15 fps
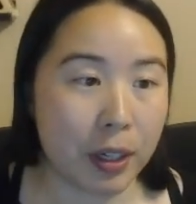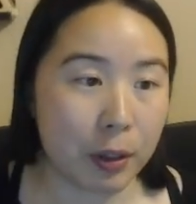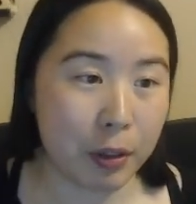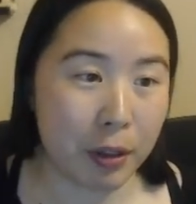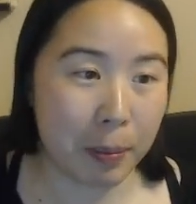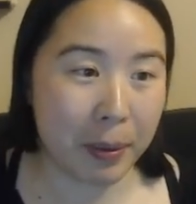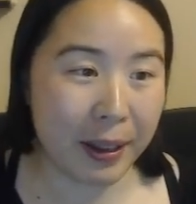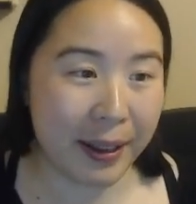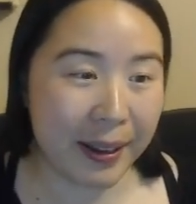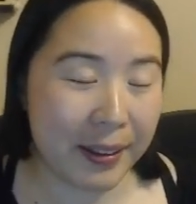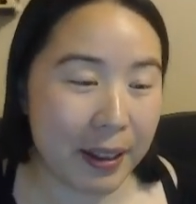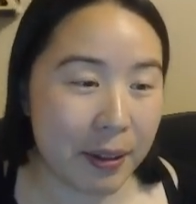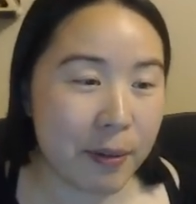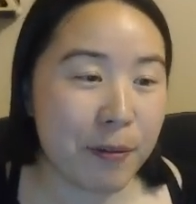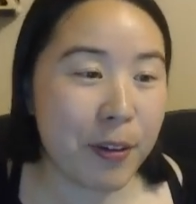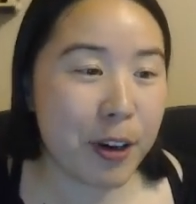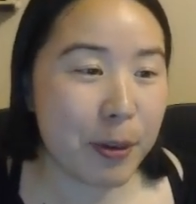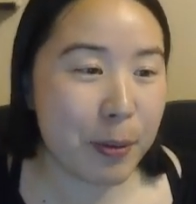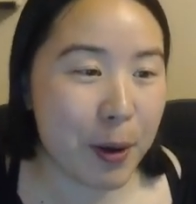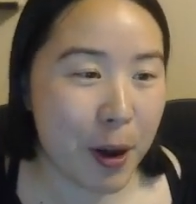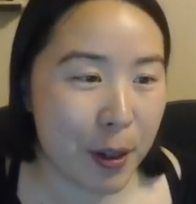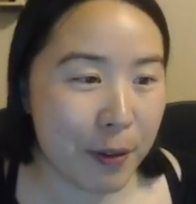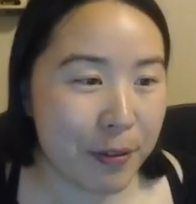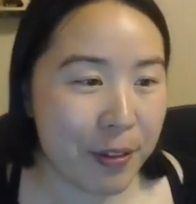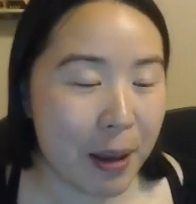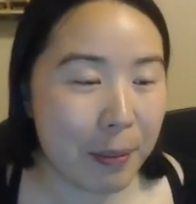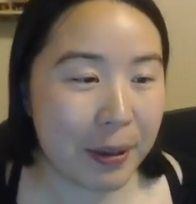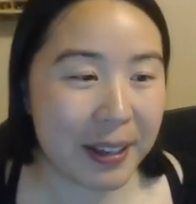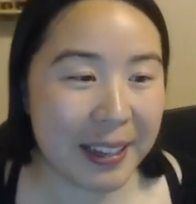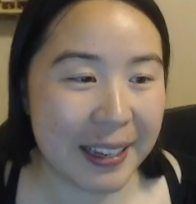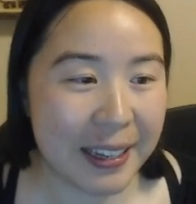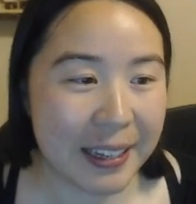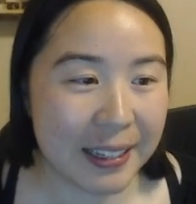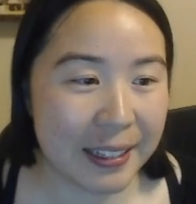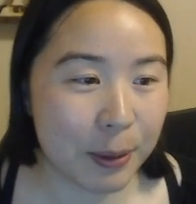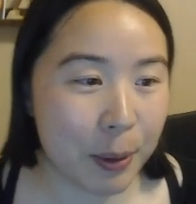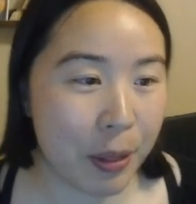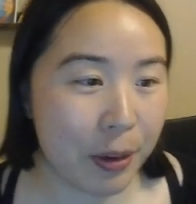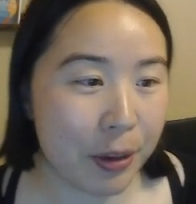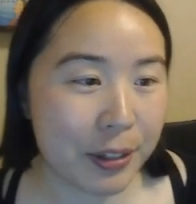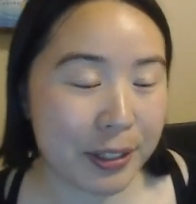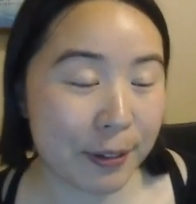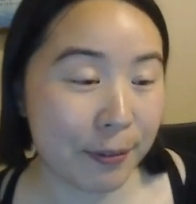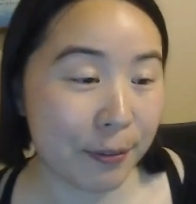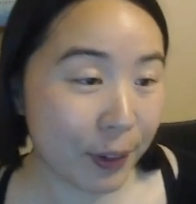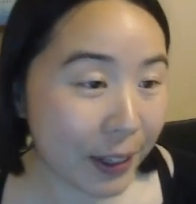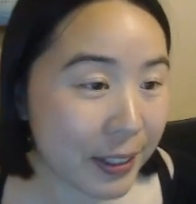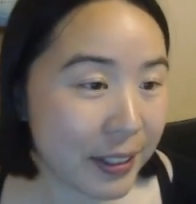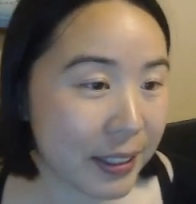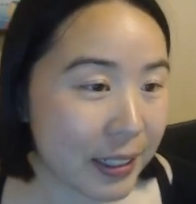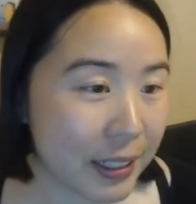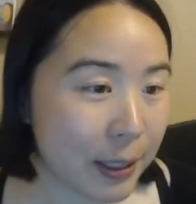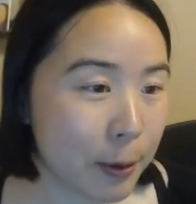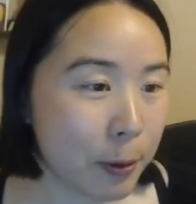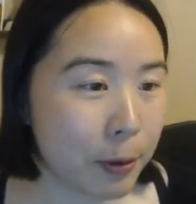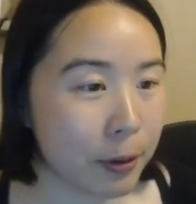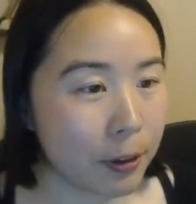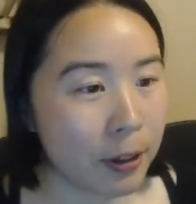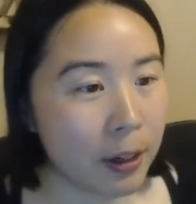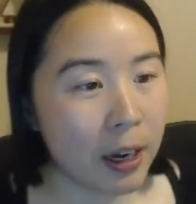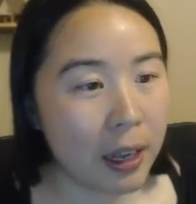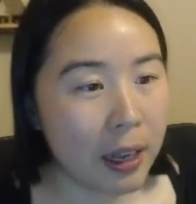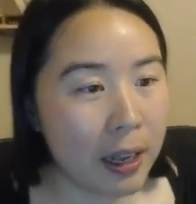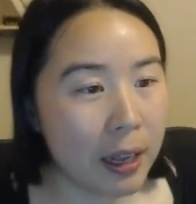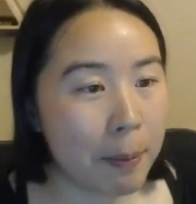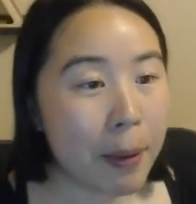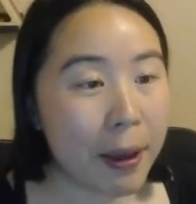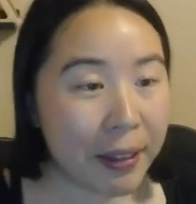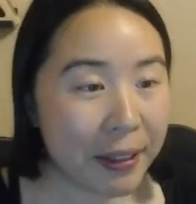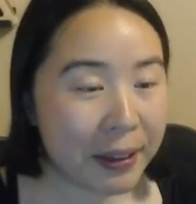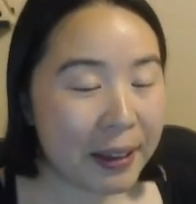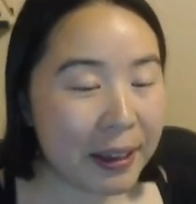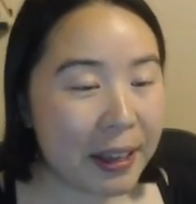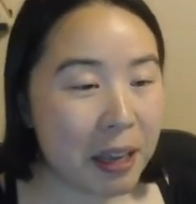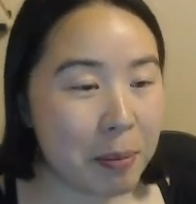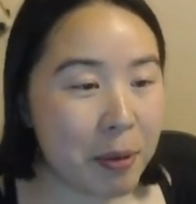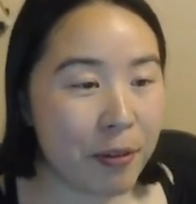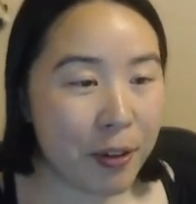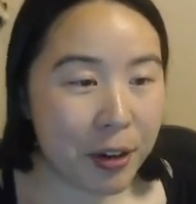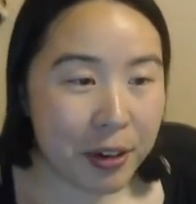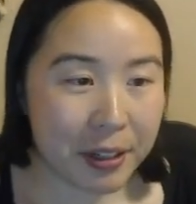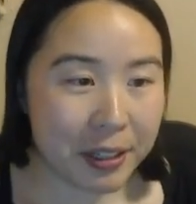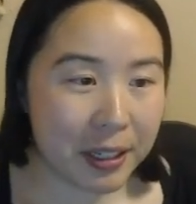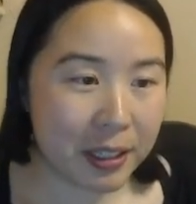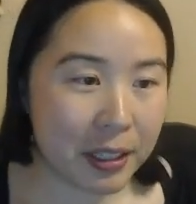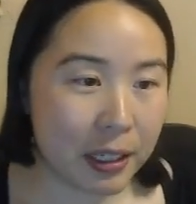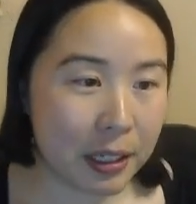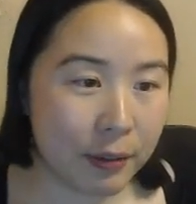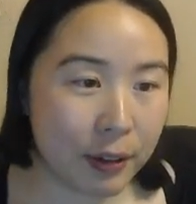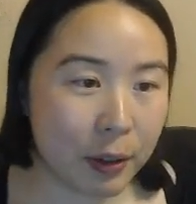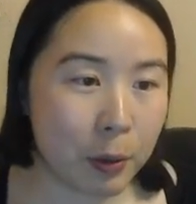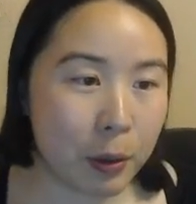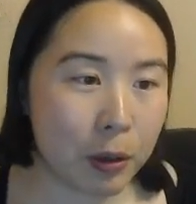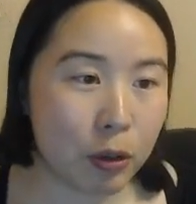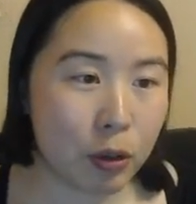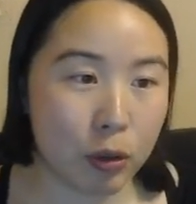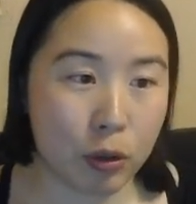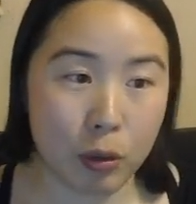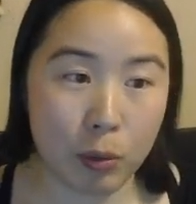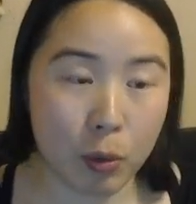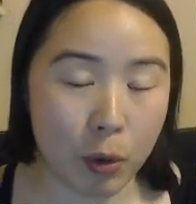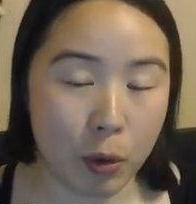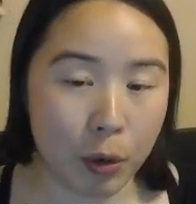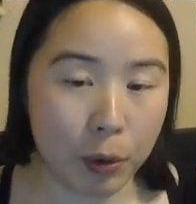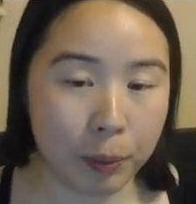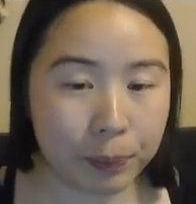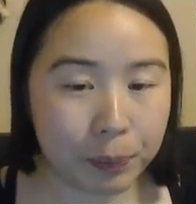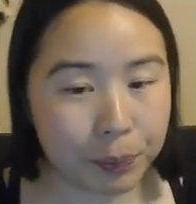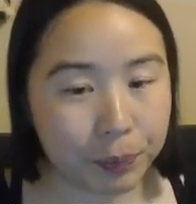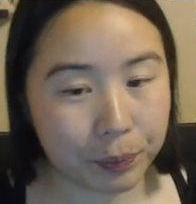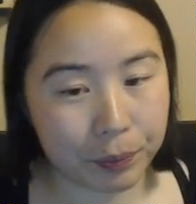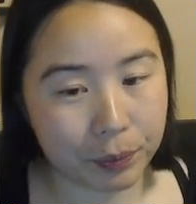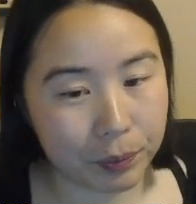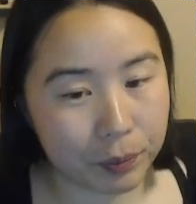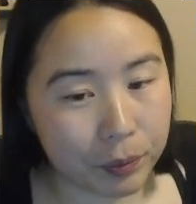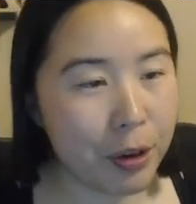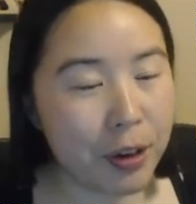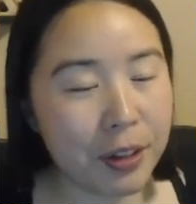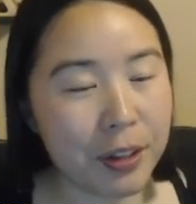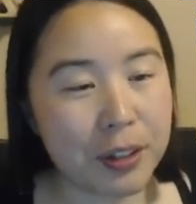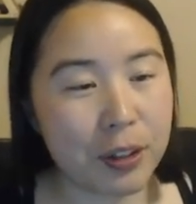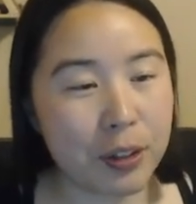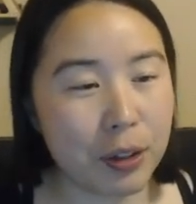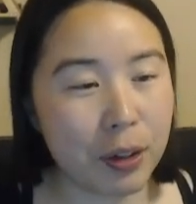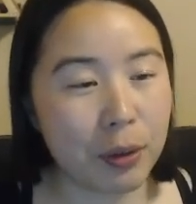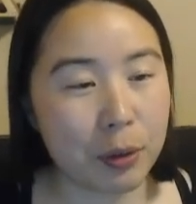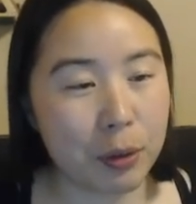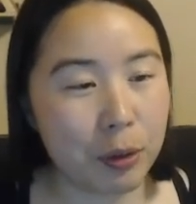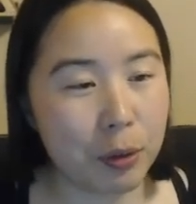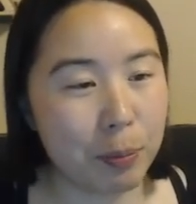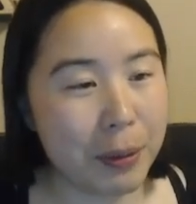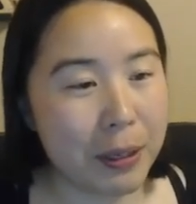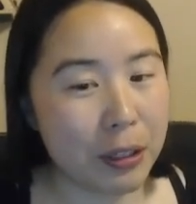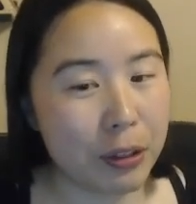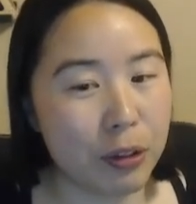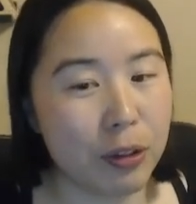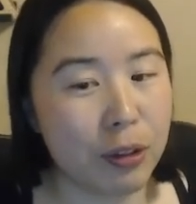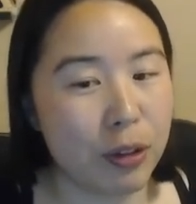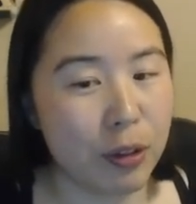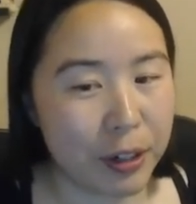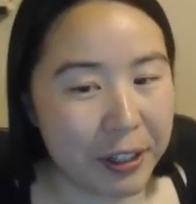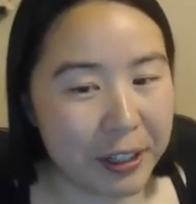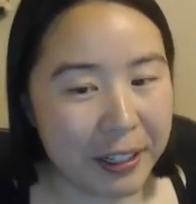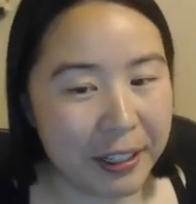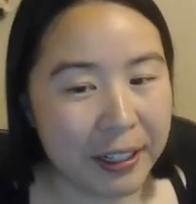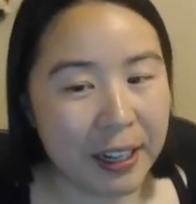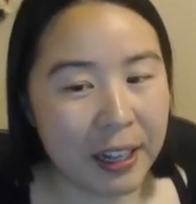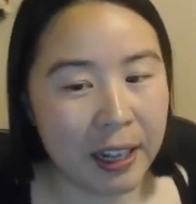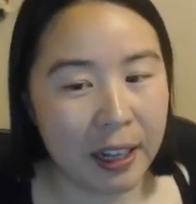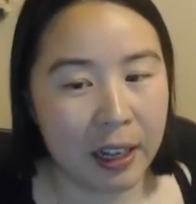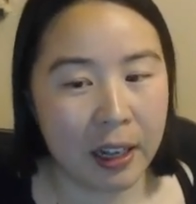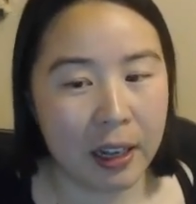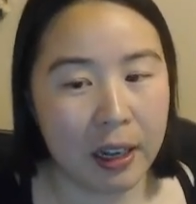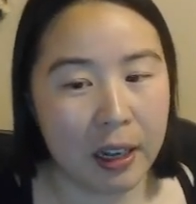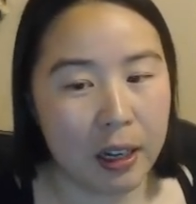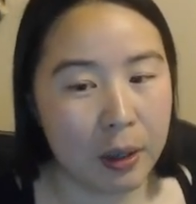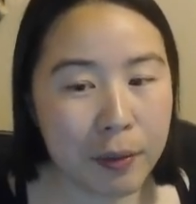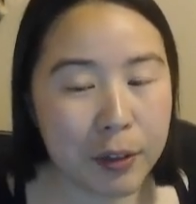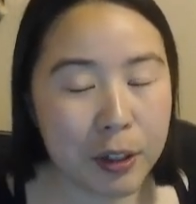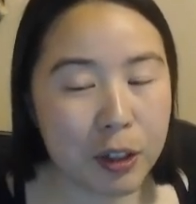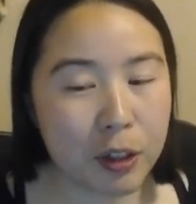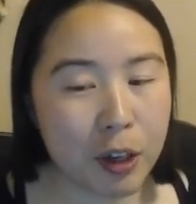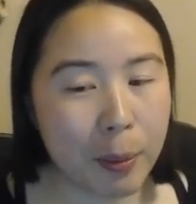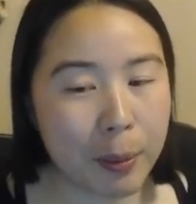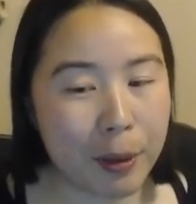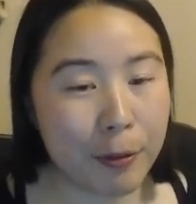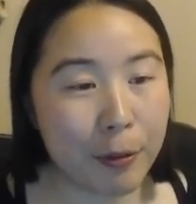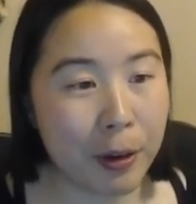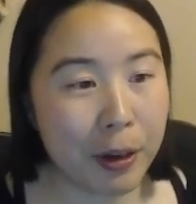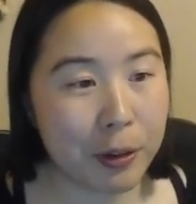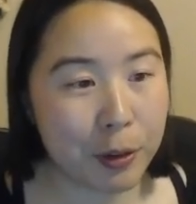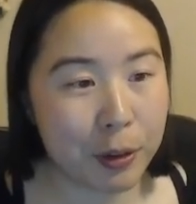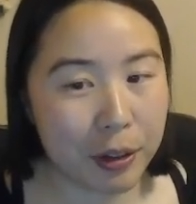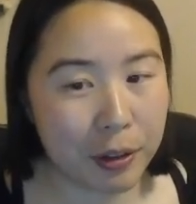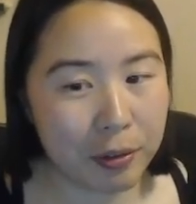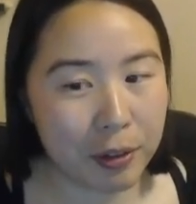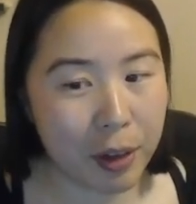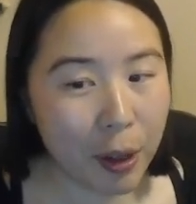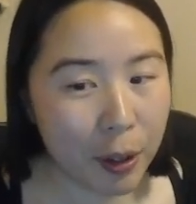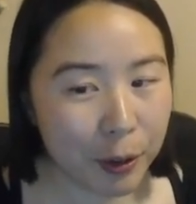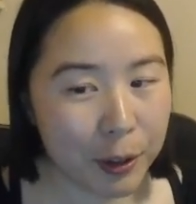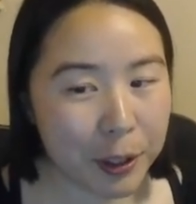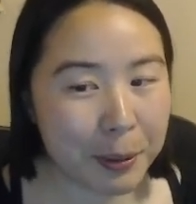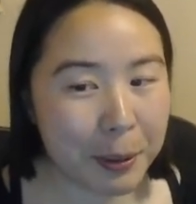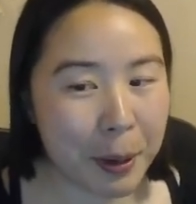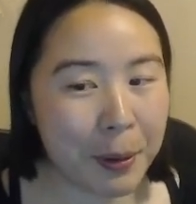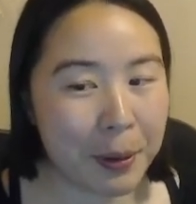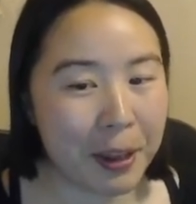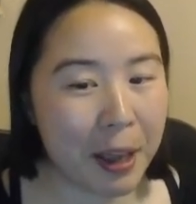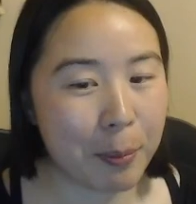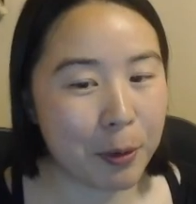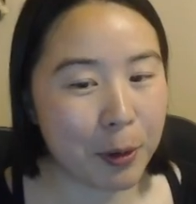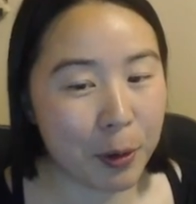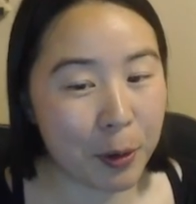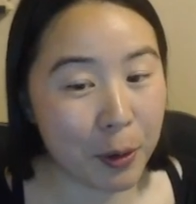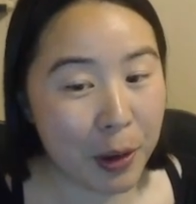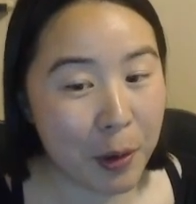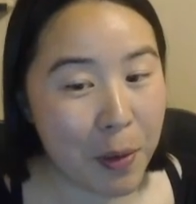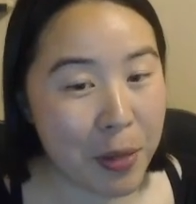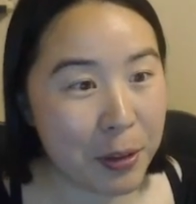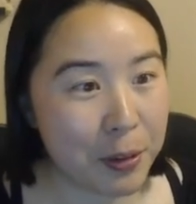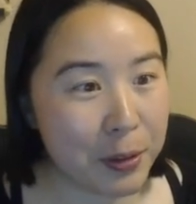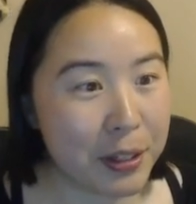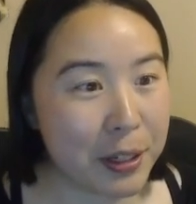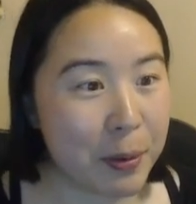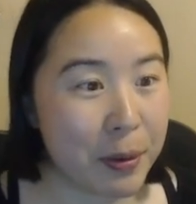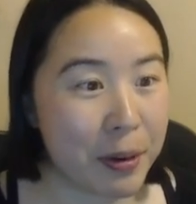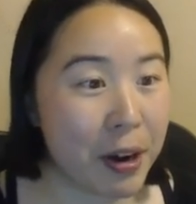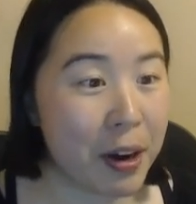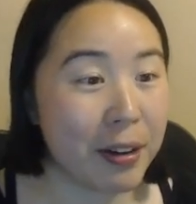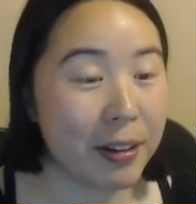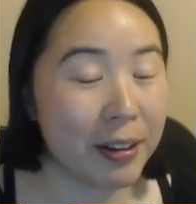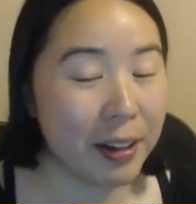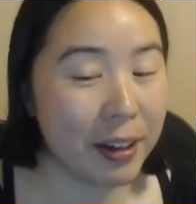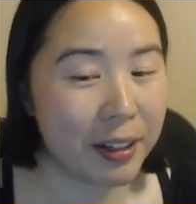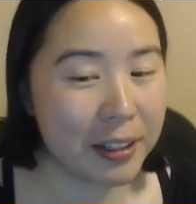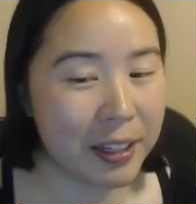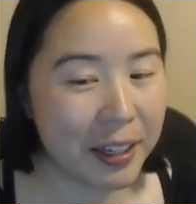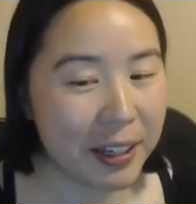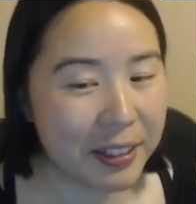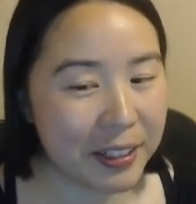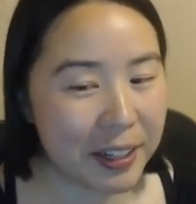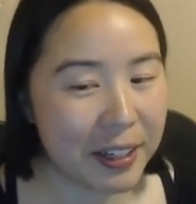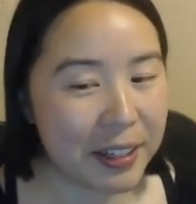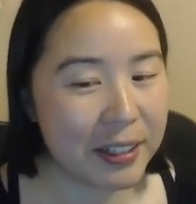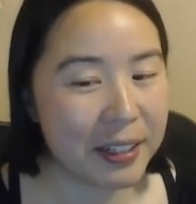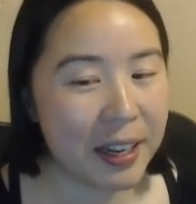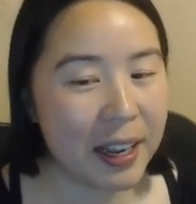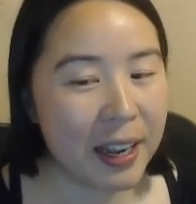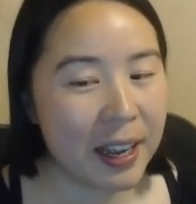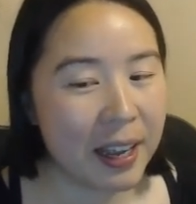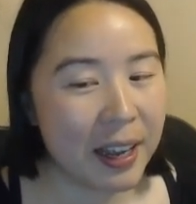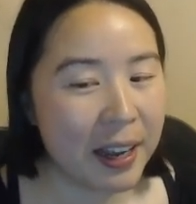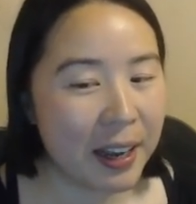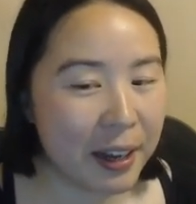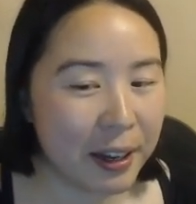and we stuck to that plan, and I'm very proud of that because whether it's investing or betting, it can be very addictive and want to do more. And the third is don't be too greedy. We could have just stopped at $400, but we kept on going, wanting to see where our luck takes us.